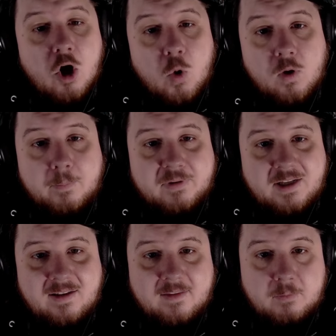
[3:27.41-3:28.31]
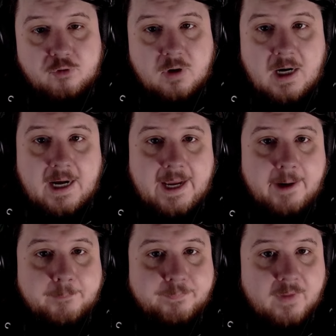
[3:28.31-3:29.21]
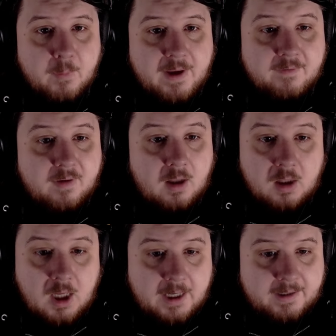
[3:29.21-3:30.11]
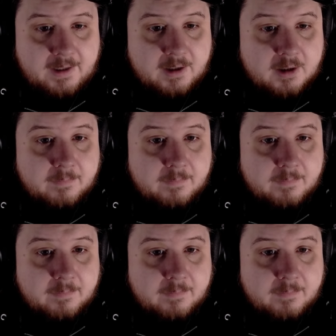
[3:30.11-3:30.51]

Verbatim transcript: who are bleeding them dry. We have a lot here.